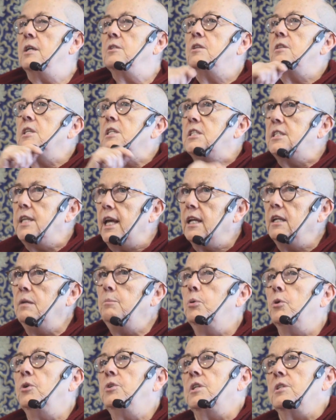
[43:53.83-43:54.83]
So the
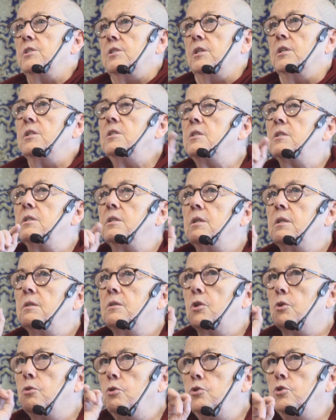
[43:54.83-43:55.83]
second point is this,
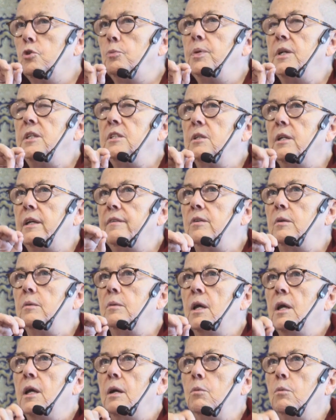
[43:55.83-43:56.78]
the crucial point to even,